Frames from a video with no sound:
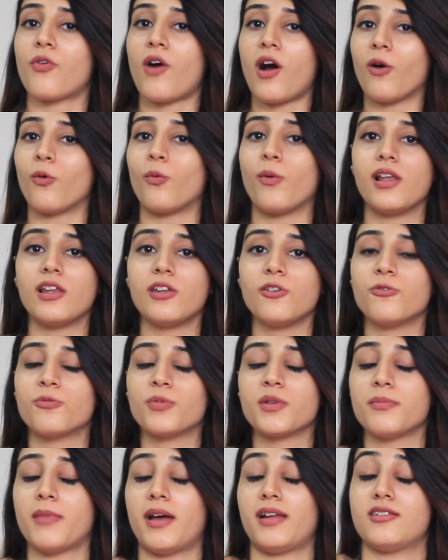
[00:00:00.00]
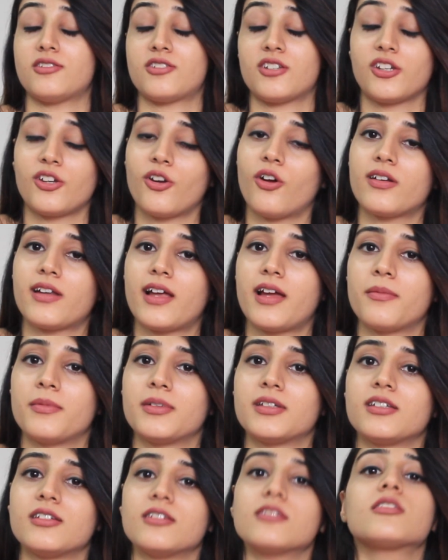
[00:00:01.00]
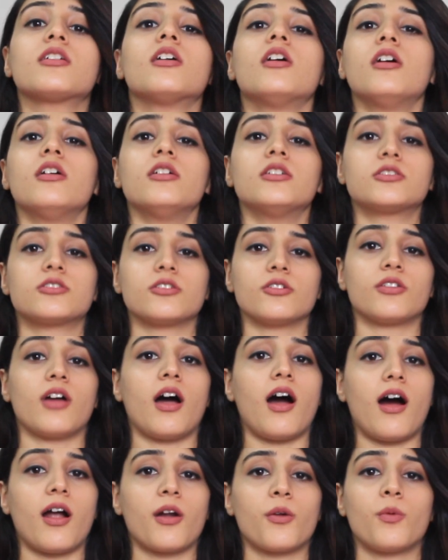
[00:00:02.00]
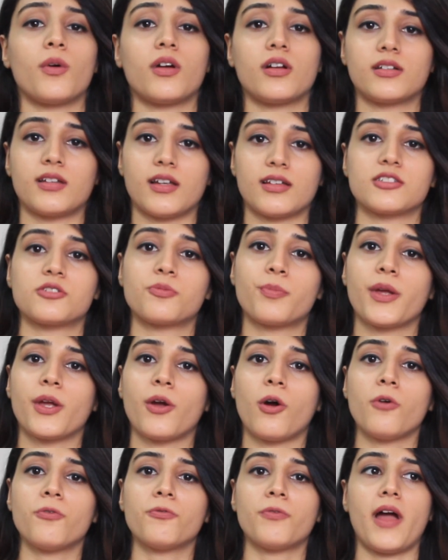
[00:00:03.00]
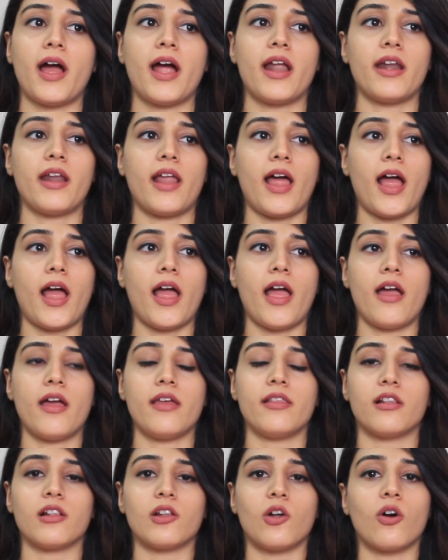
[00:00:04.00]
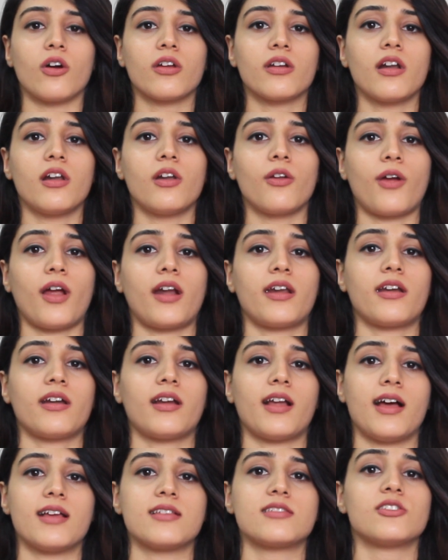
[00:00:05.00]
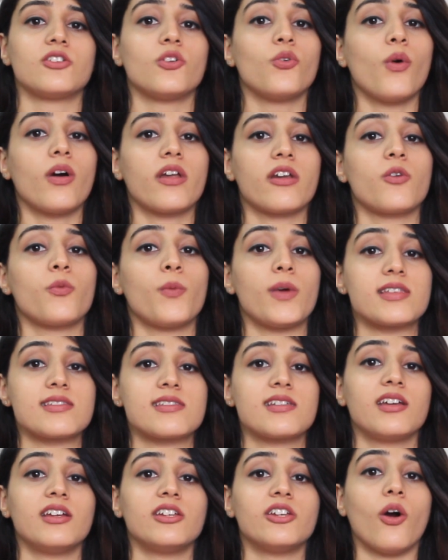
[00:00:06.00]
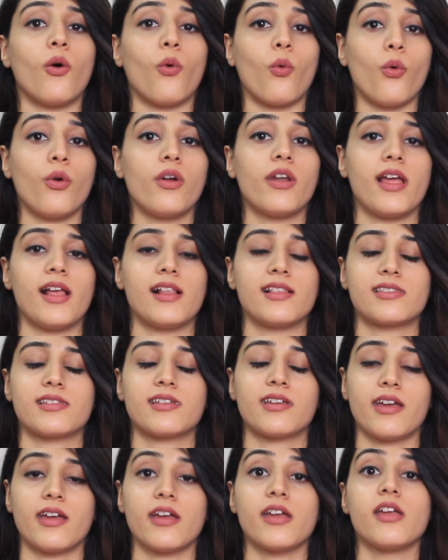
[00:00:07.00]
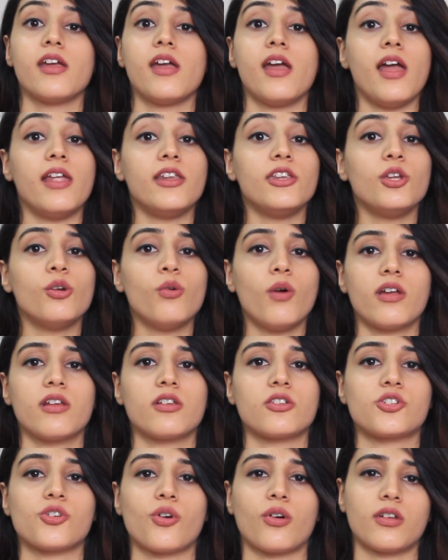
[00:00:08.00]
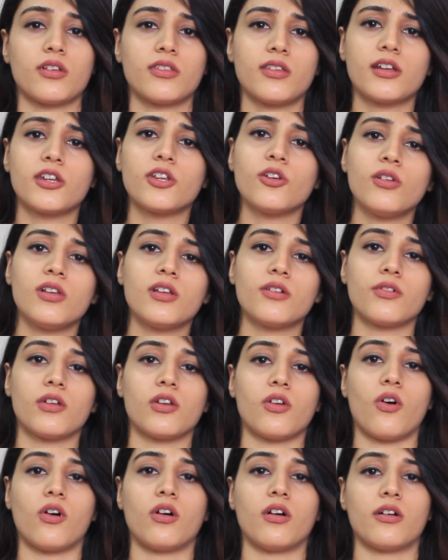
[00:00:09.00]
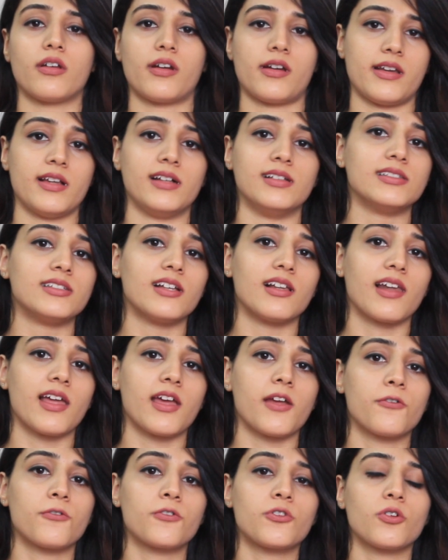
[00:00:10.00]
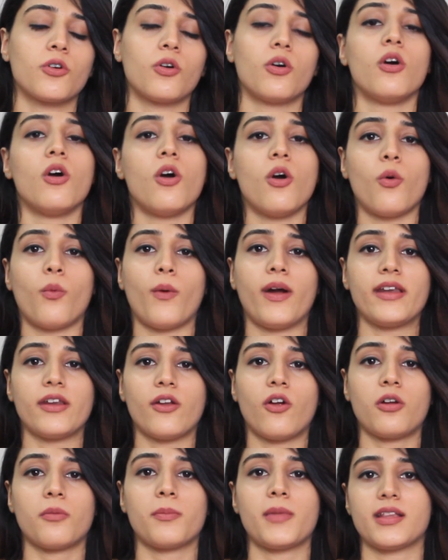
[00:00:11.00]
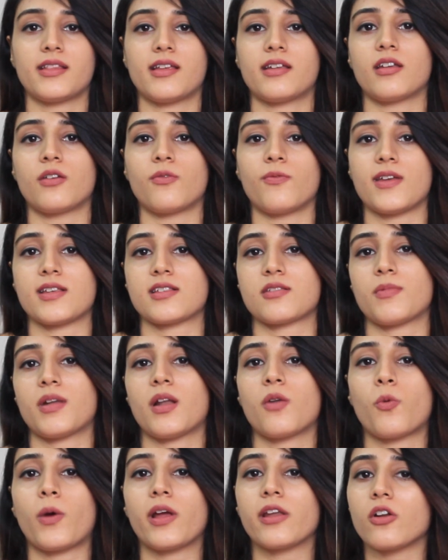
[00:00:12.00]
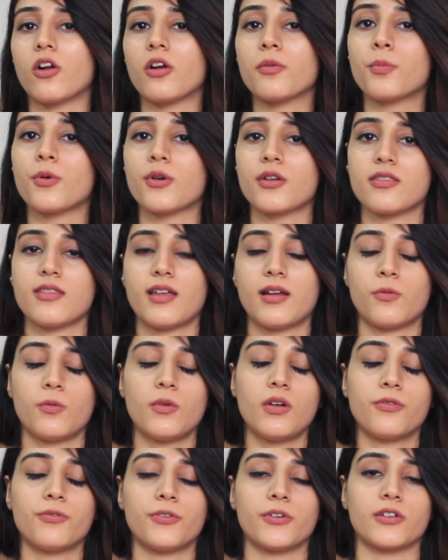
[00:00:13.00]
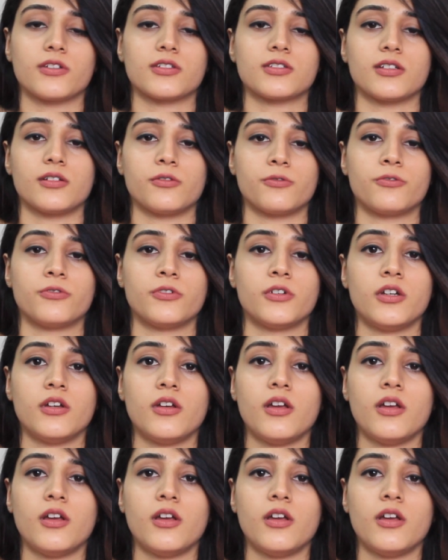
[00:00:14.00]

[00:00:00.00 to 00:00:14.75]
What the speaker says: of how well you've been managing your diabetes. So the hard work does pay off, and in the long run, look at it as you are investing in your own healthcare, and you are ensuring that you live a longer and healthier life. So why not make that investment, and why not put in that work for yourself?